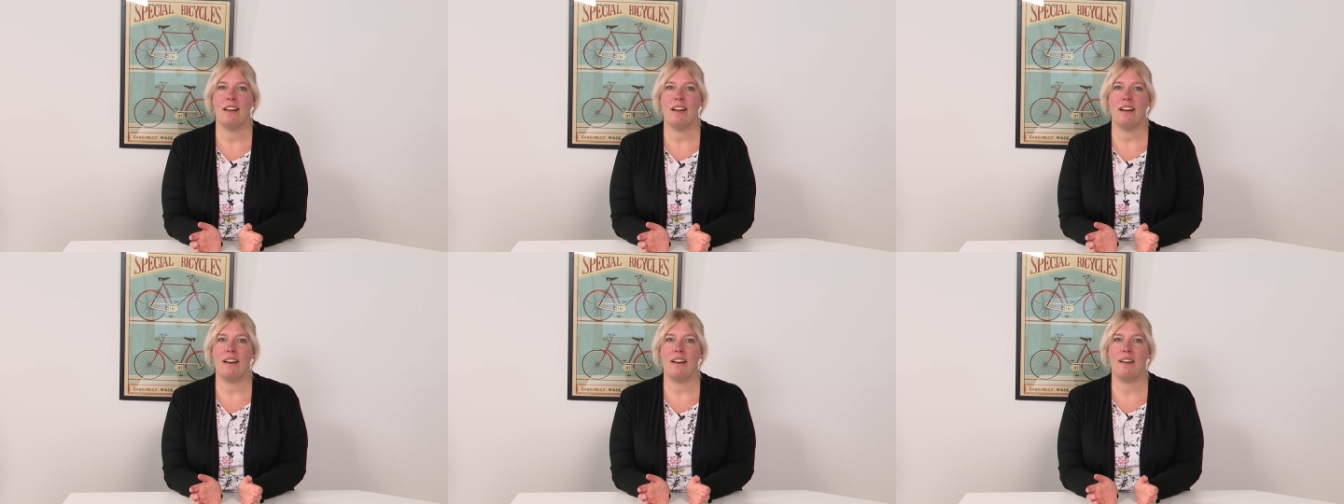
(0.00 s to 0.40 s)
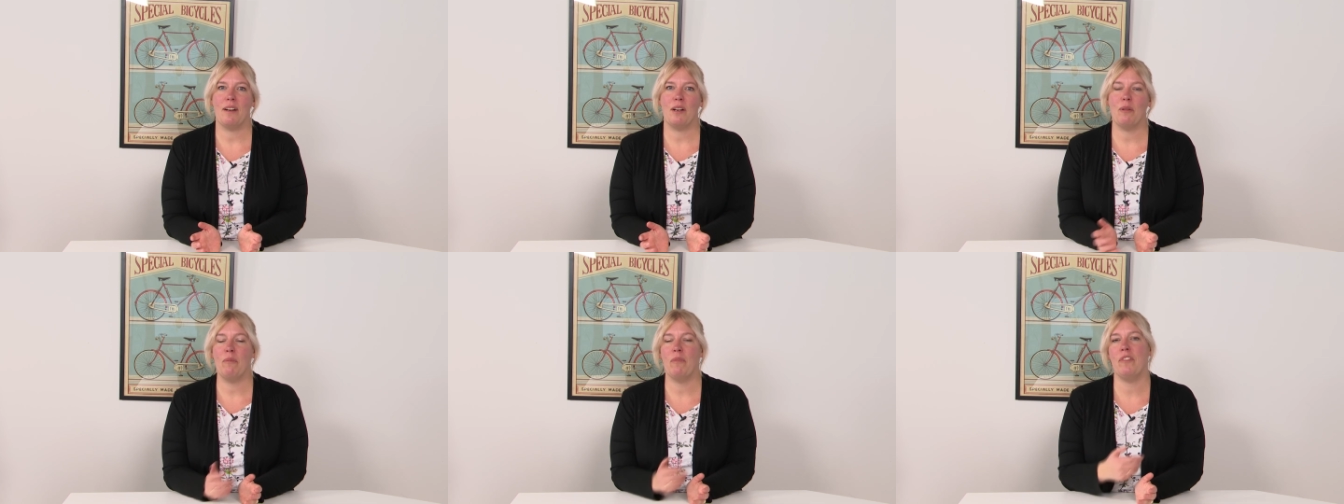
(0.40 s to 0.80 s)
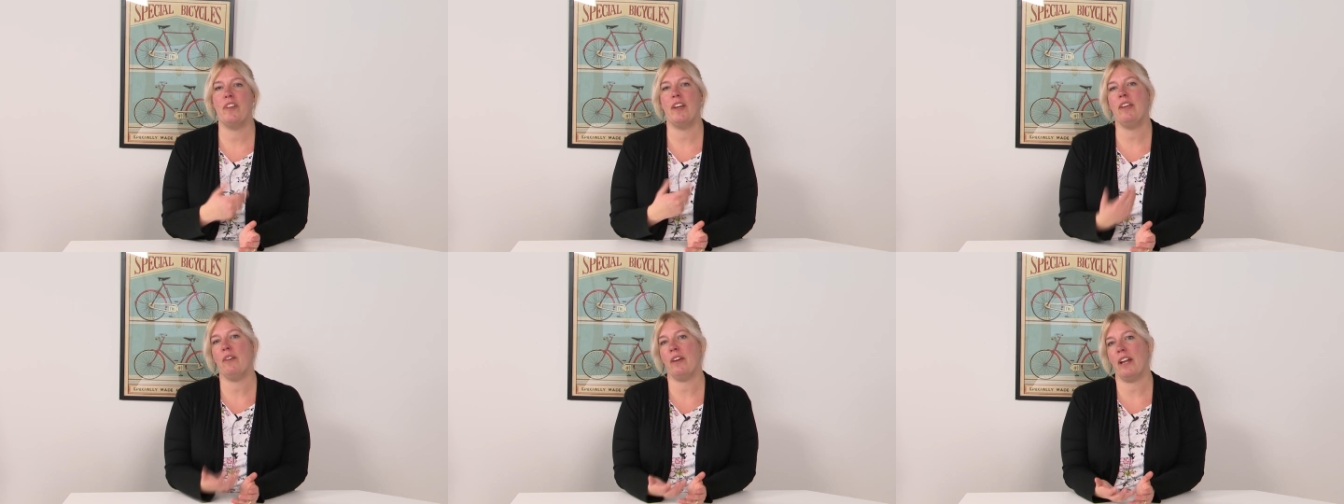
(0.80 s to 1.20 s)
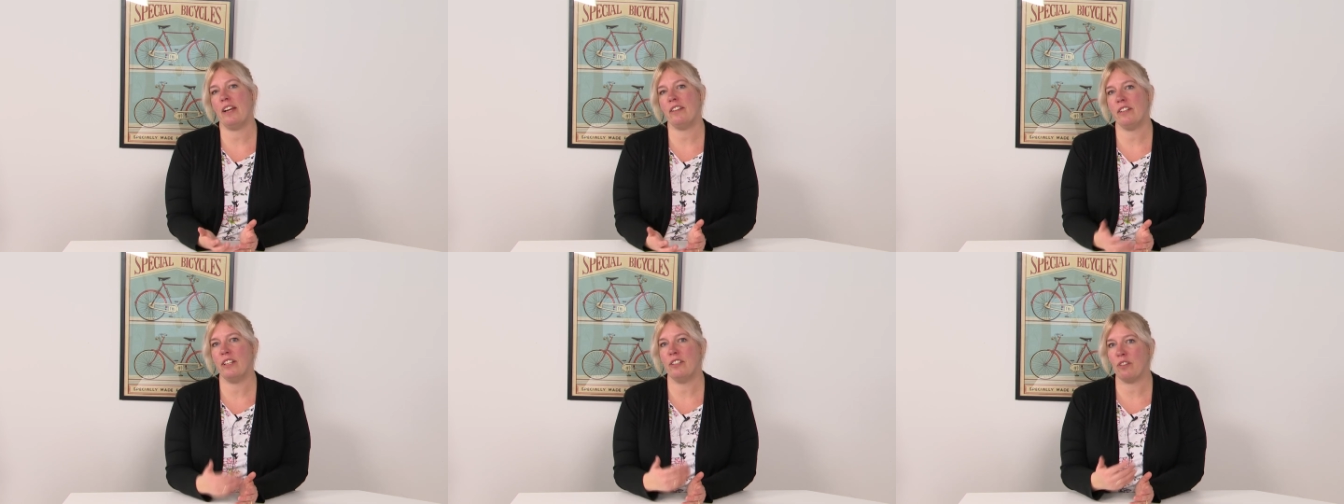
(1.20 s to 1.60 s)
then you can
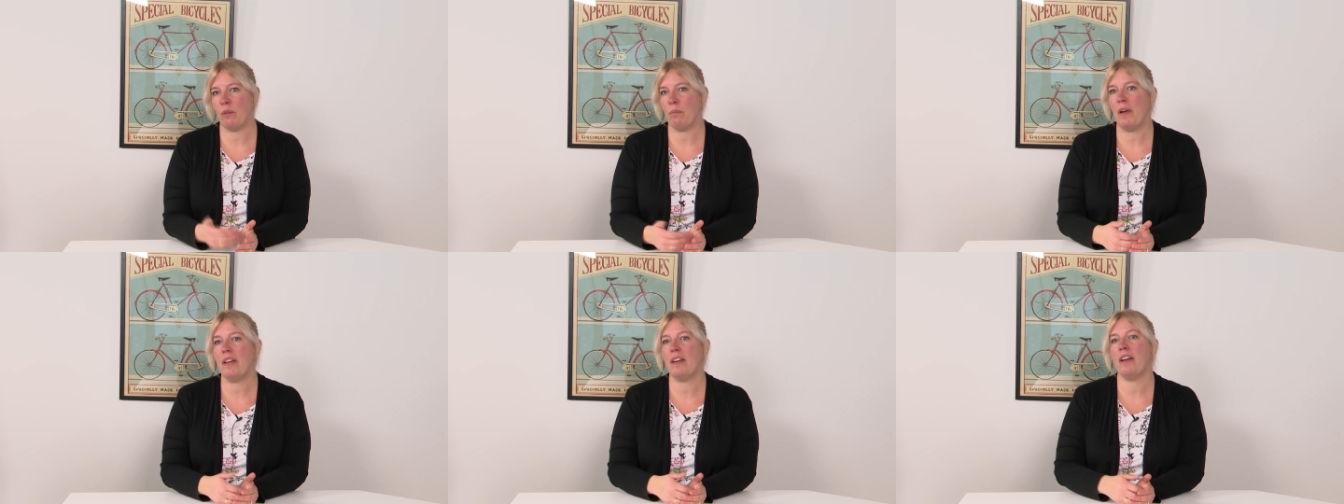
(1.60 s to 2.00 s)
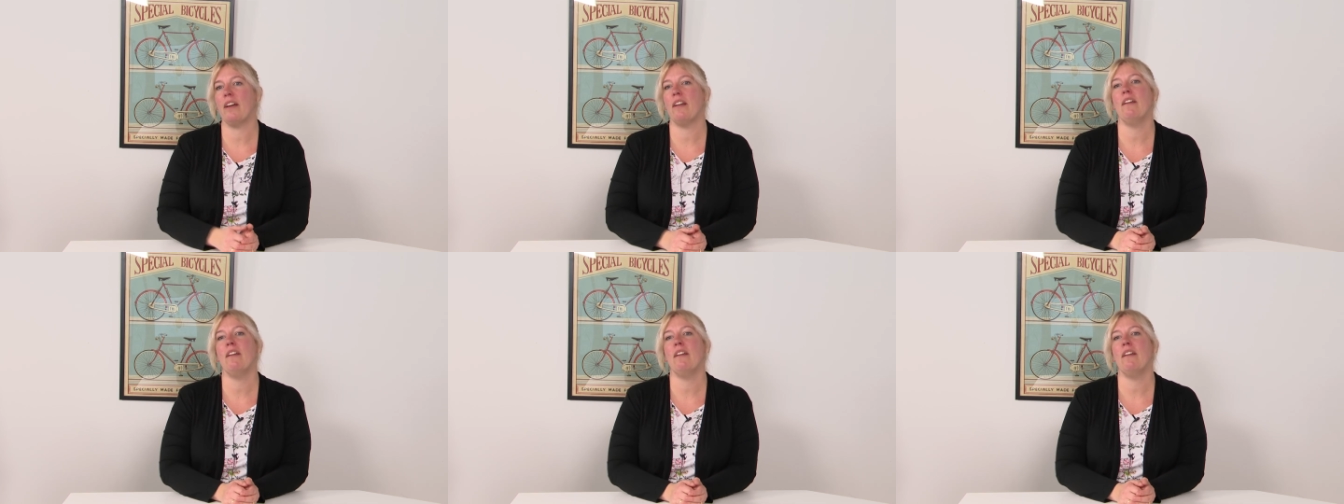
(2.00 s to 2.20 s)
actually start making